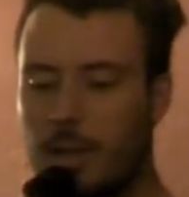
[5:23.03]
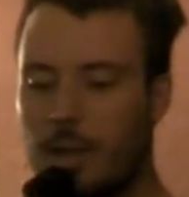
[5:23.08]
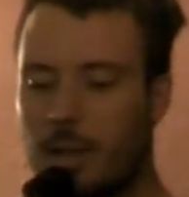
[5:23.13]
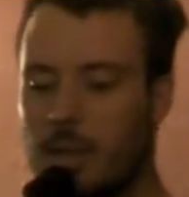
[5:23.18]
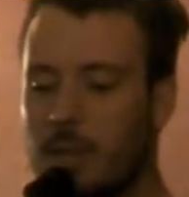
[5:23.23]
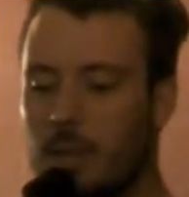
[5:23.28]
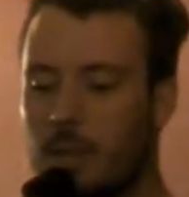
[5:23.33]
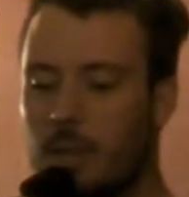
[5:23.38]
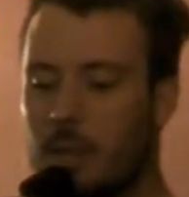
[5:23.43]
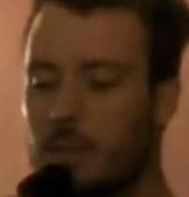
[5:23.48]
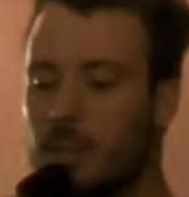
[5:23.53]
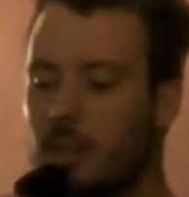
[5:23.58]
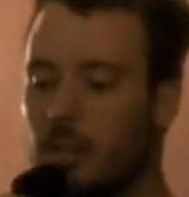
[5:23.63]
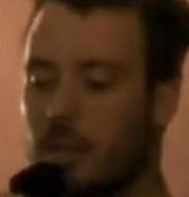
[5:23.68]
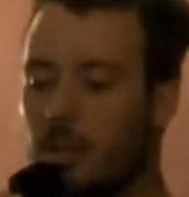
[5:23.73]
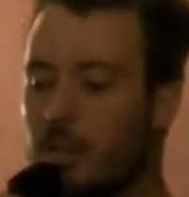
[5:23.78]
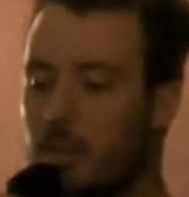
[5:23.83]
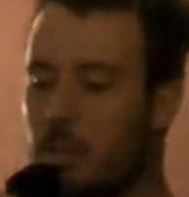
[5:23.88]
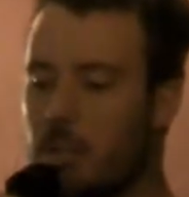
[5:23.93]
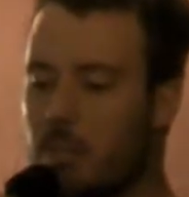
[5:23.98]
I felt
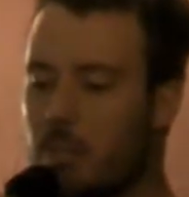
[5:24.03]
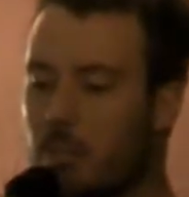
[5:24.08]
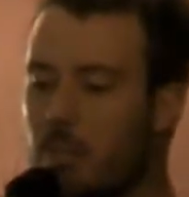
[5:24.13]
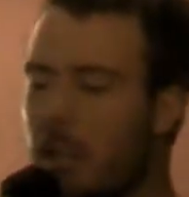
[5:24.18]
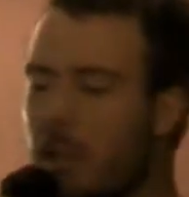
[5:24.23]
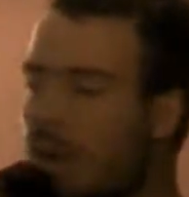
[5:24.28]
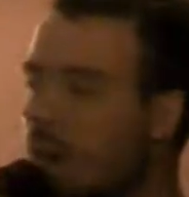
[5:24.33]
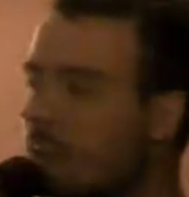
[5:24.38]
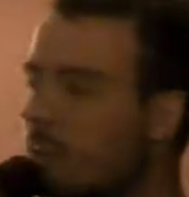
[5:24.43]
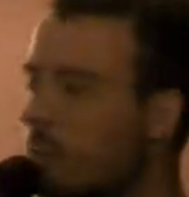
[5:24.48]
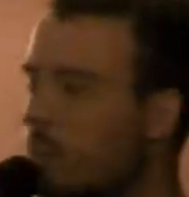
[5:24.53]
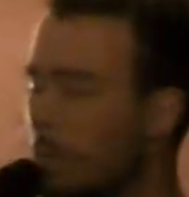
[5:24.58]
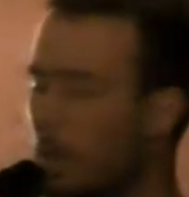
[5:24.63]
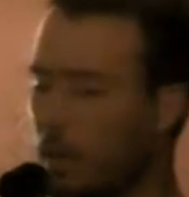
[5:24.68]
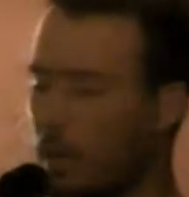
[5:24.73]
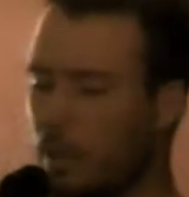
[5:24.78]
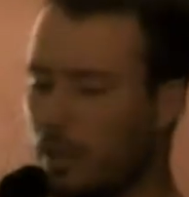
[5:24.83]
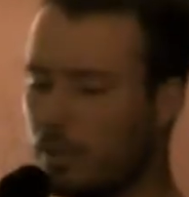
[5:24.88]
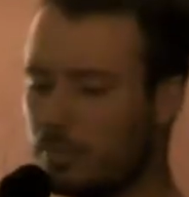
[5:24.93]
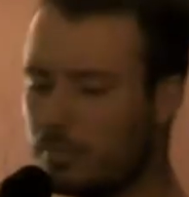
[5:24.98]
a bit embarrassed
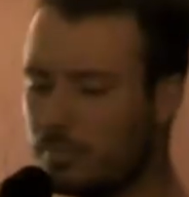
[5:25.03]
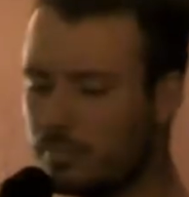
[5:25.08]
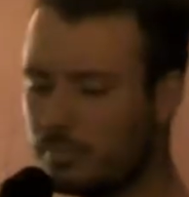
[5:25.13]
for him.